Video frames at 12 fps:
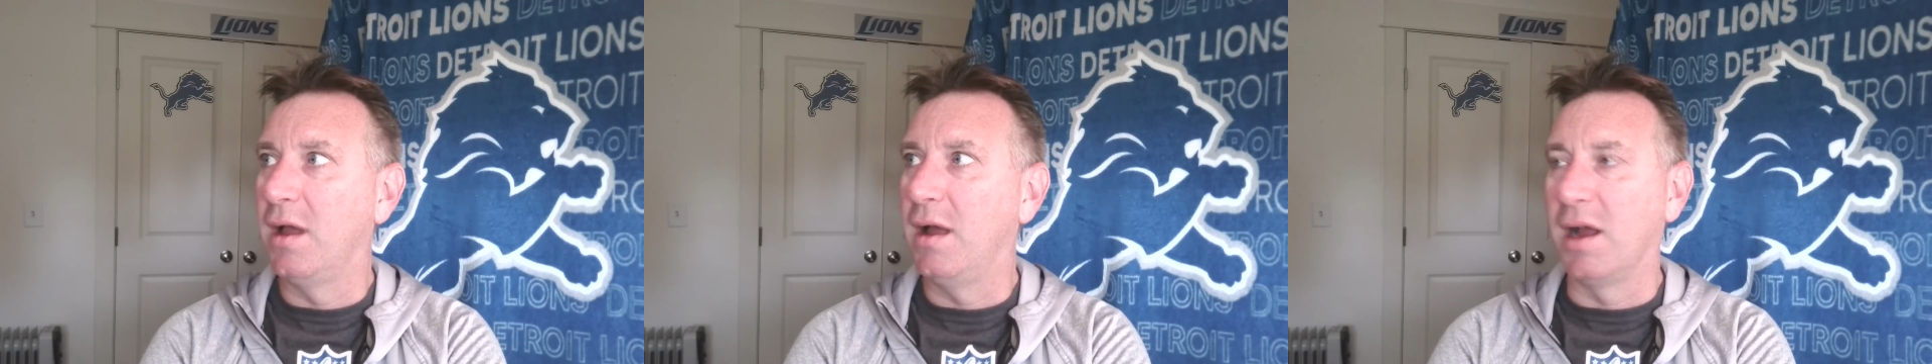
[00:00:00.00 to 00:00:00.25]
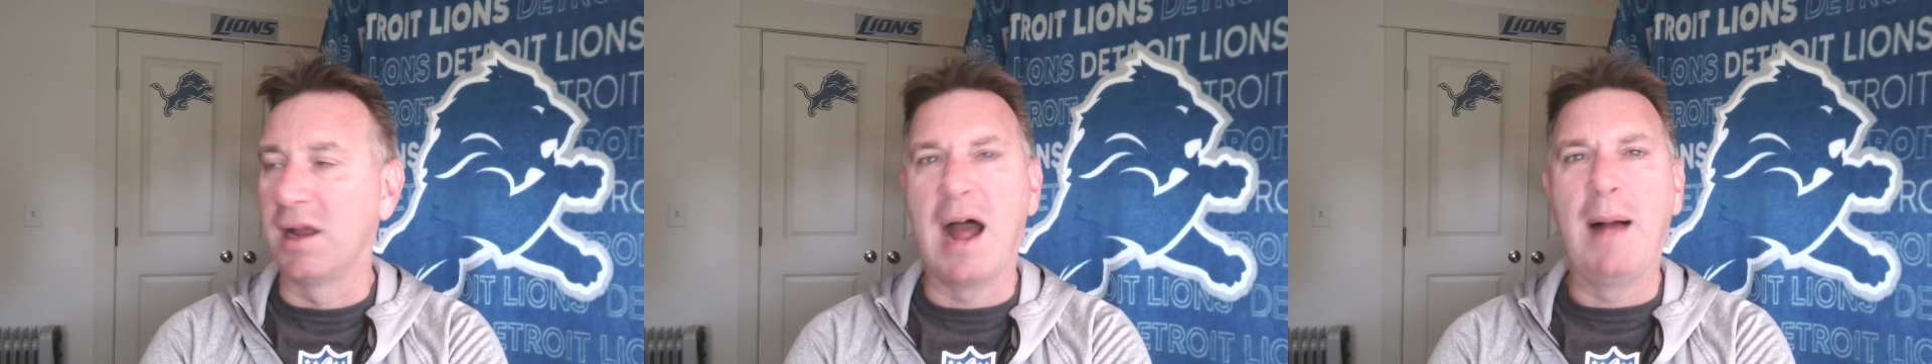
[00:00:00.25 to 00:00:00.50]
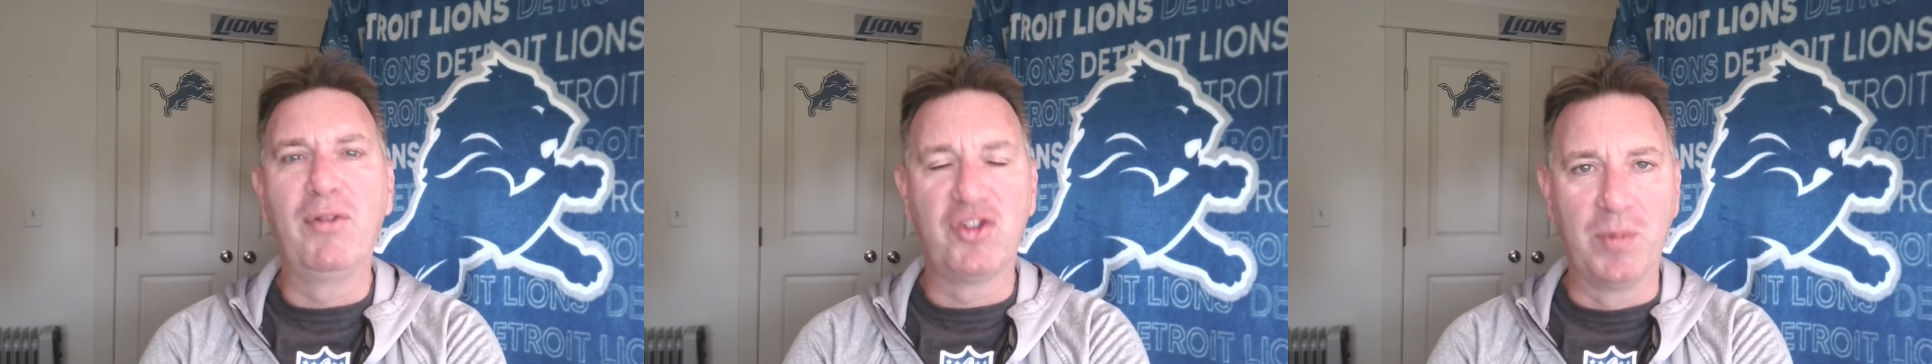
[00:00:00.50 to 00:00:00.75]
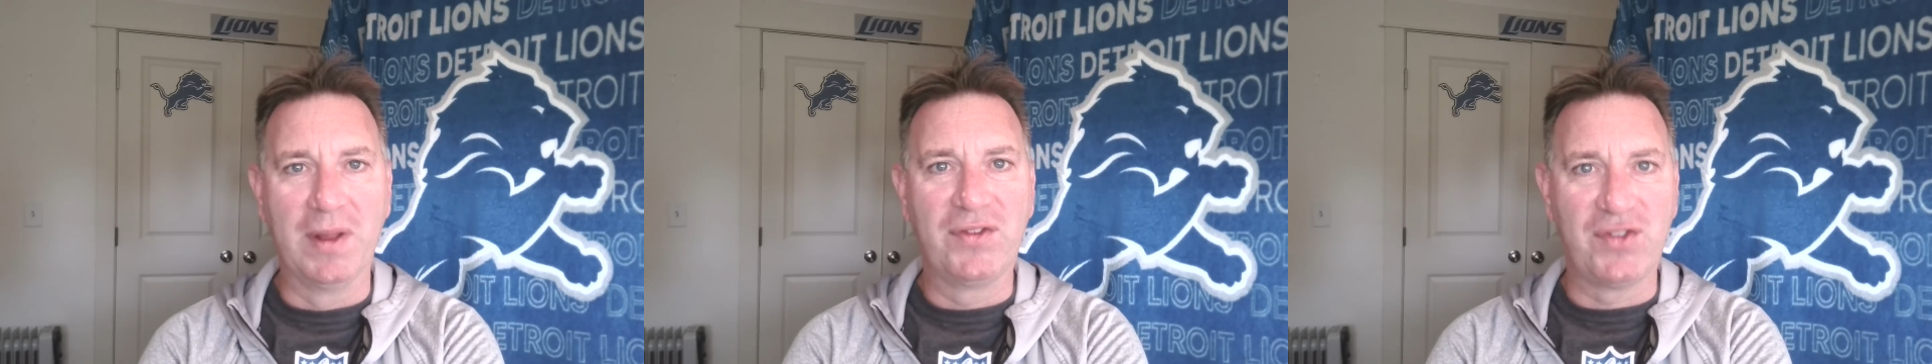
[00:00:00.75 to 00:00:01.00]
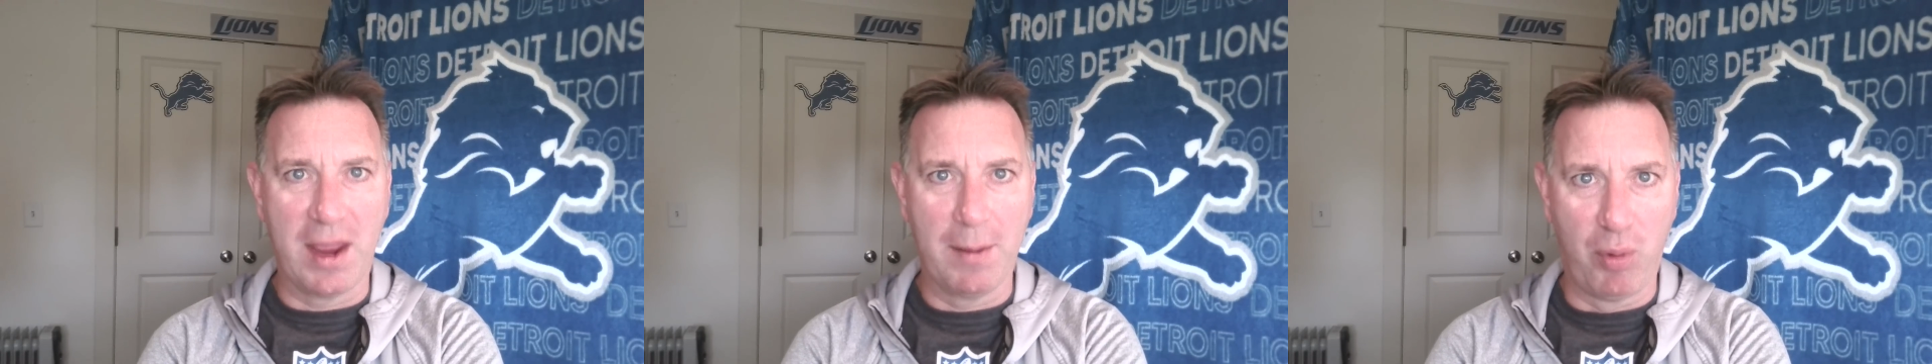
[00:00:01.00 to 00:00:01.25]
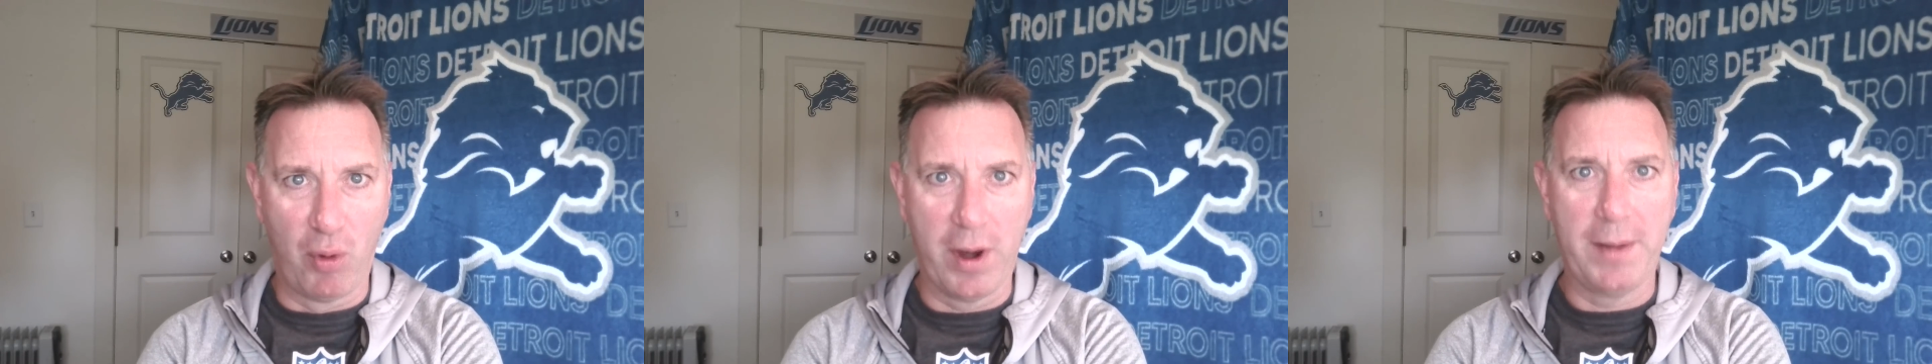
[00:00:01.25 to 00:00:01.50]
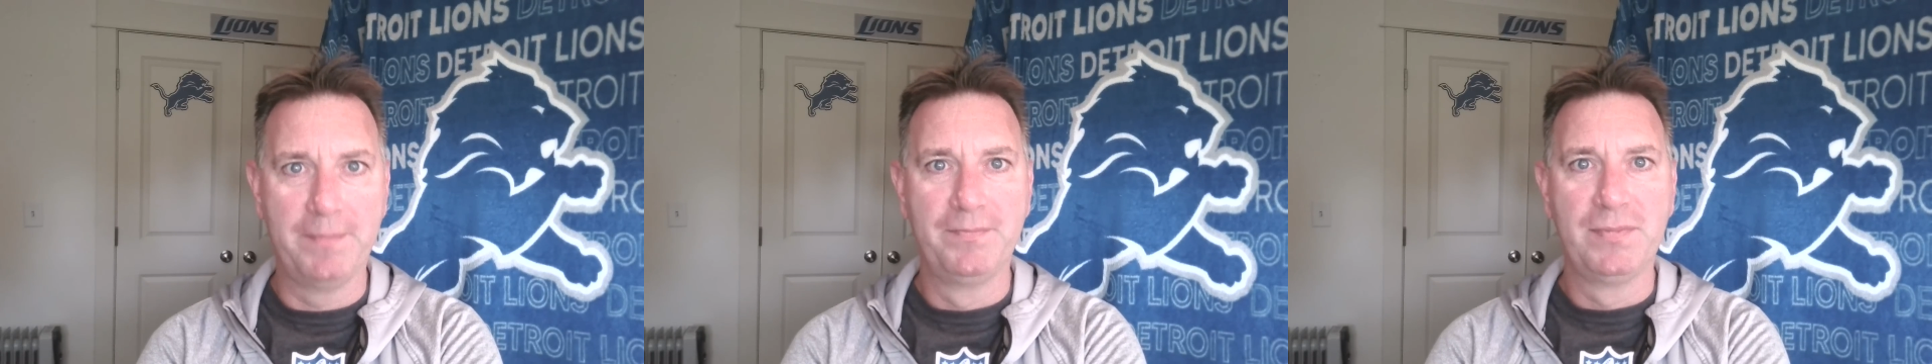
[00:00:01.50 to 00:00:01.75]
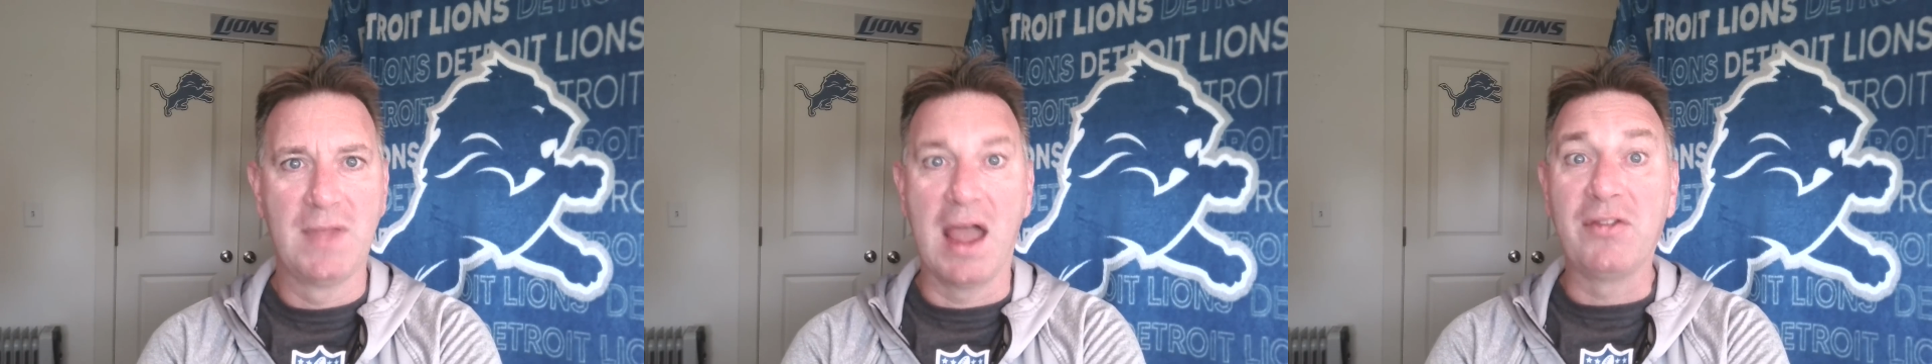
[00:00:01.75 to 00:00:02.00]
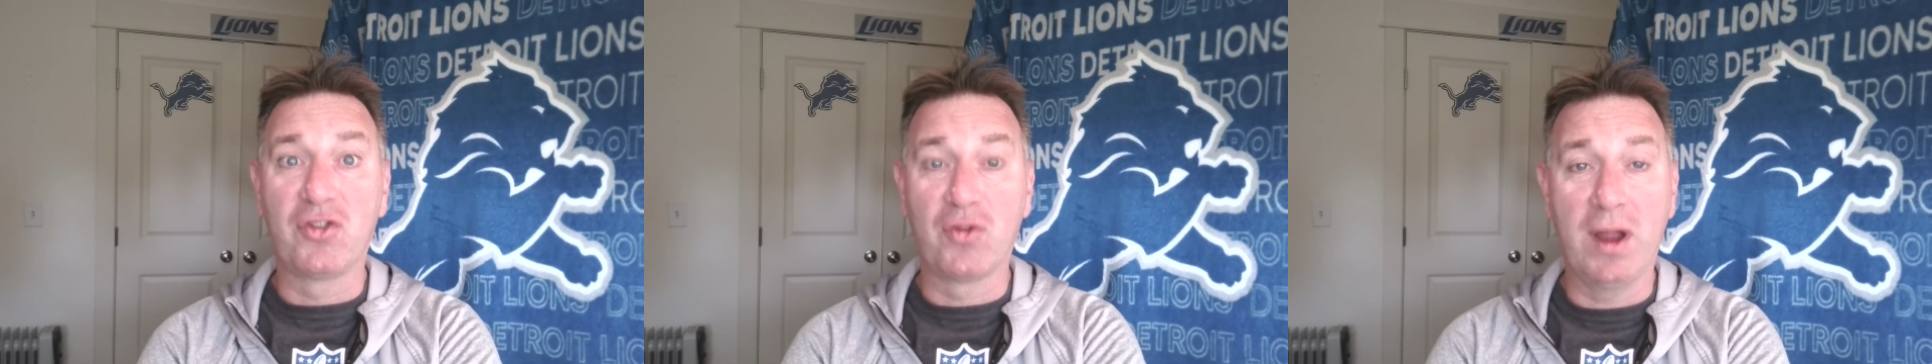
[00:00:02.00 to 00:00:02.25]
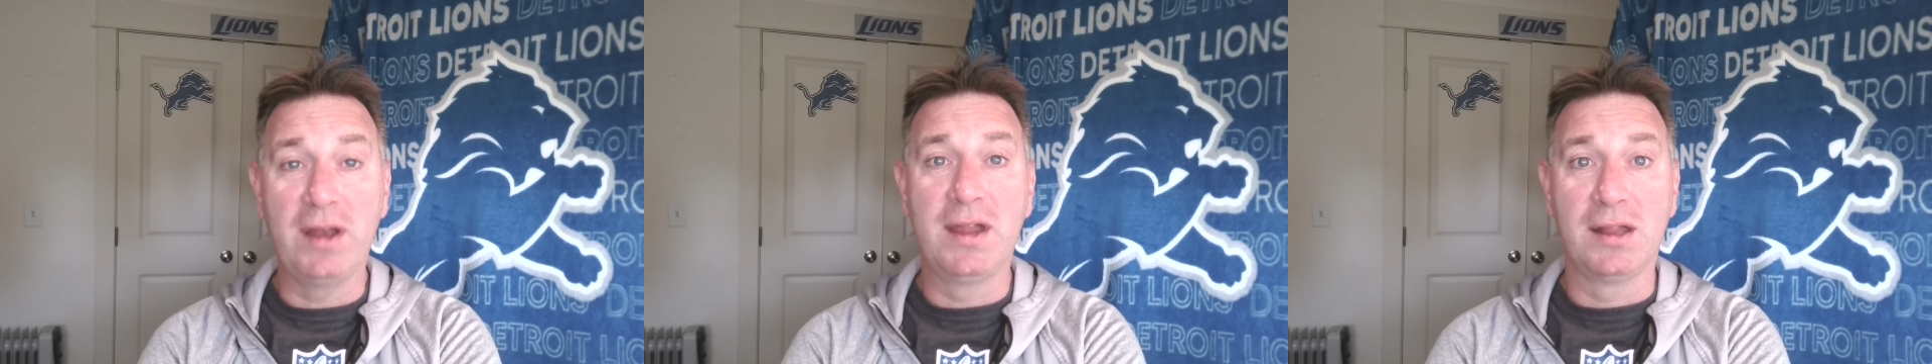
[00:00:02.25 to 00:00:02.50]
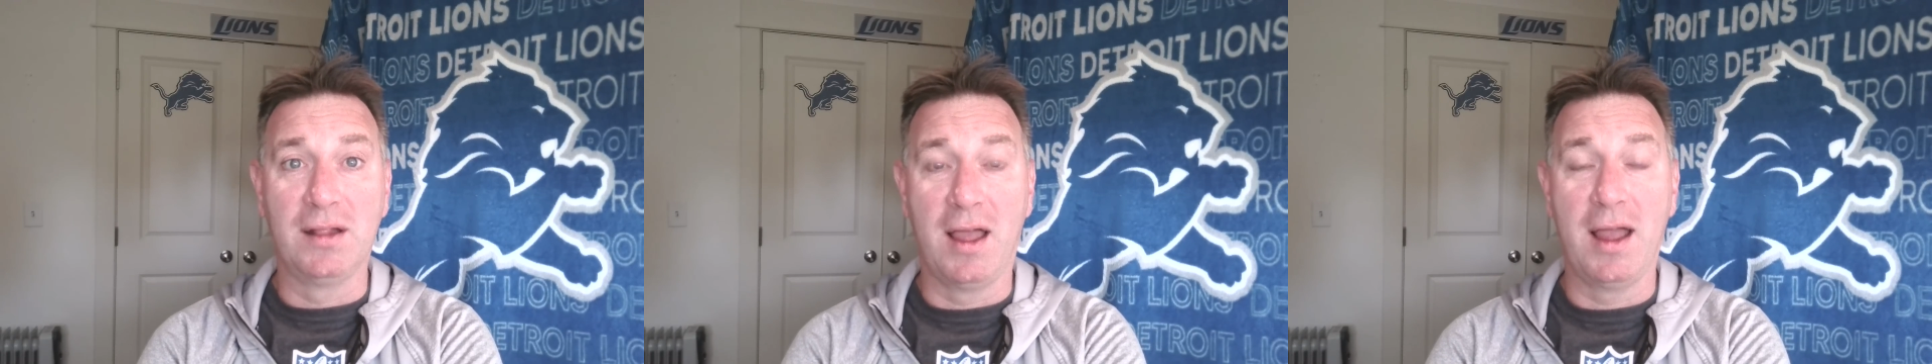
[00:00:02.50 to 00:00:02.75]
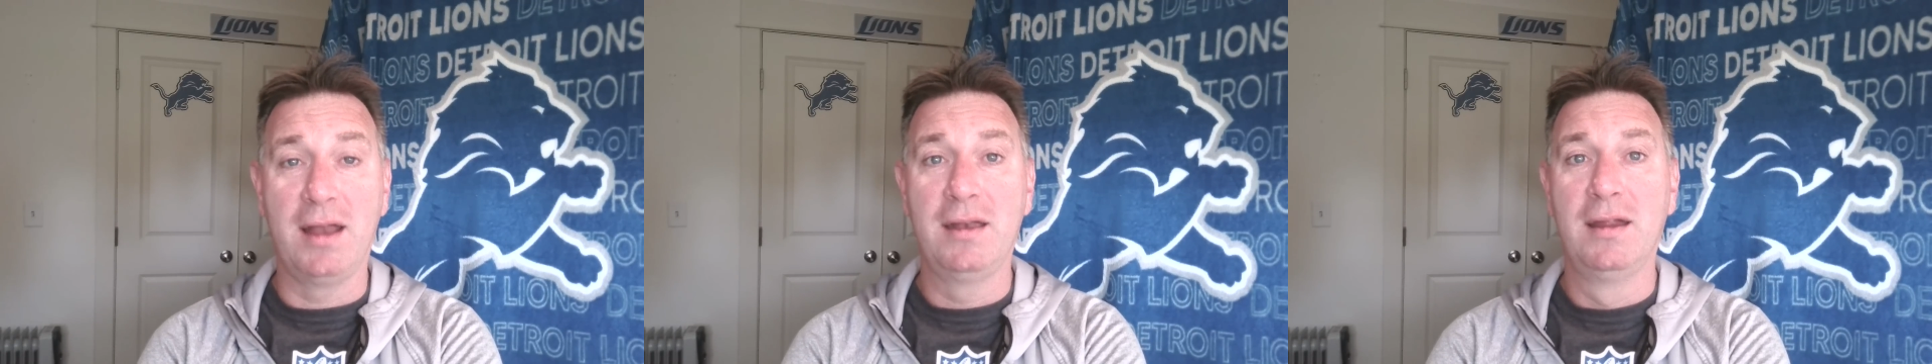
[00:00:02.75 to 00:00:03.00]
accomplishment standpoint at the trade deadline.